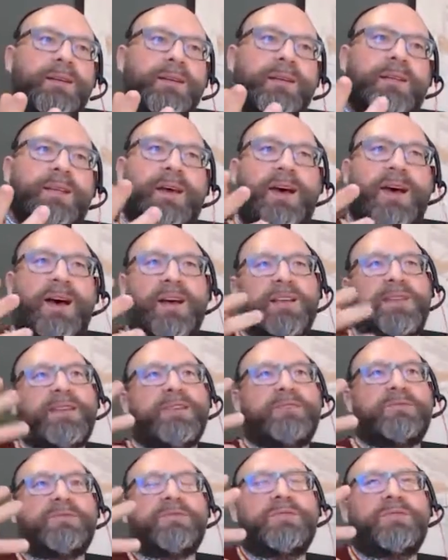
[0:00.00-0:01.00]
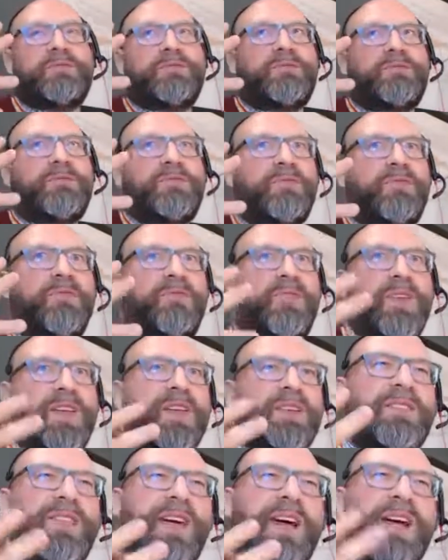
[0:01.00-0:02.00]
I can feel
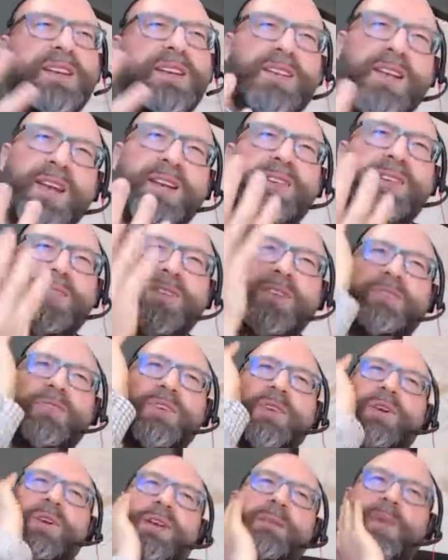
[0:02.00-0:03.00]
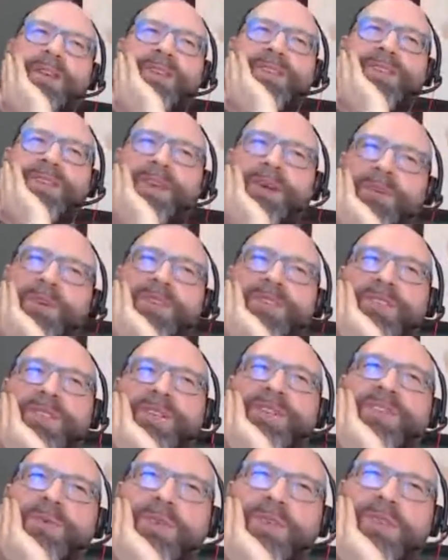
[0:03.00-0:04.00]
that tension, if you know what I mean. Does that make sense
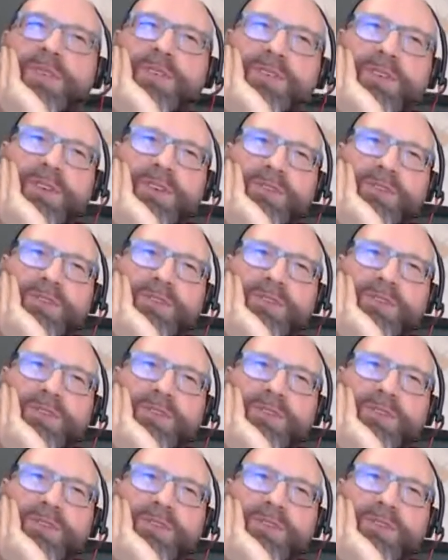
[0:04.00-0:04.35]
to either of you?